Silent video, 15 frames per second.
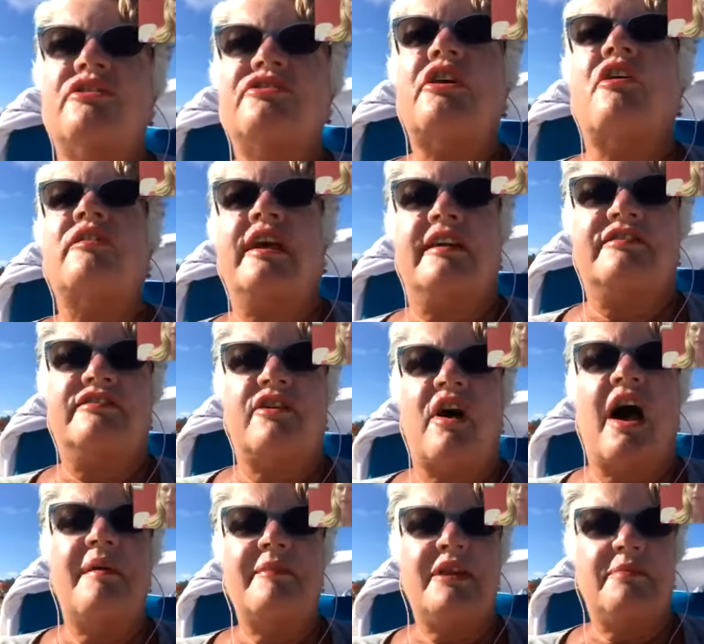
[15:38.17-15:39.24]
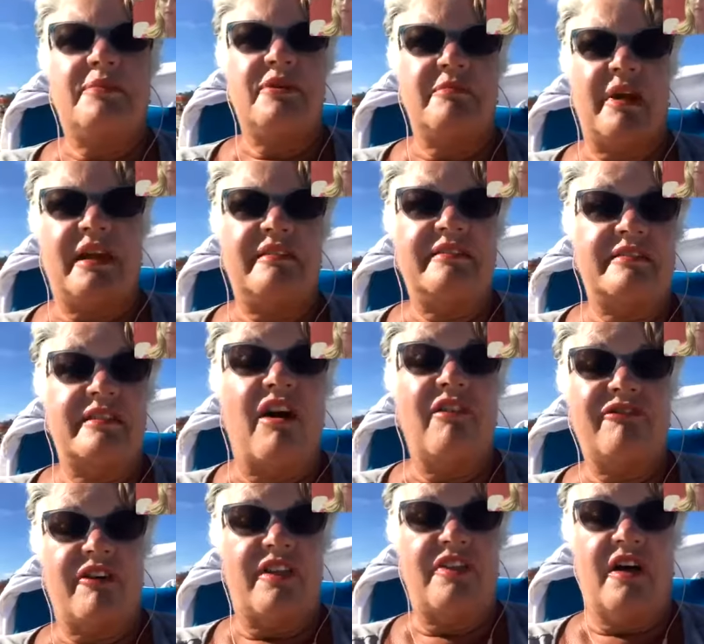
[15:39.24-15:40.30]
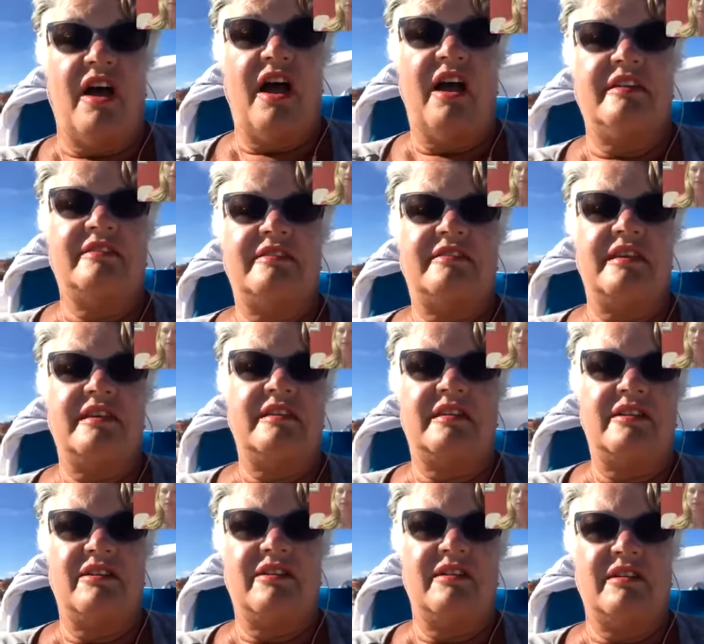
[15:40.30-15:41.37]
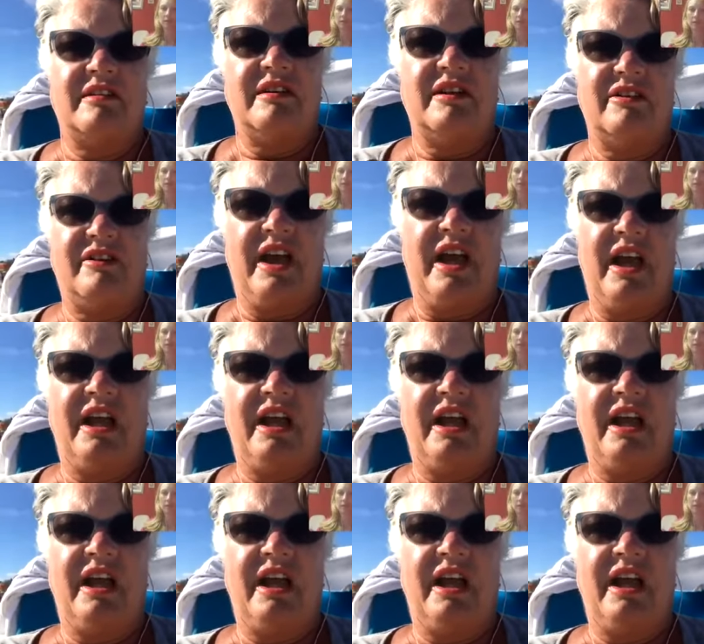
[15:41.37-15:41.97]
Okay, so I'm going to put myself on the hot seat here. Okay.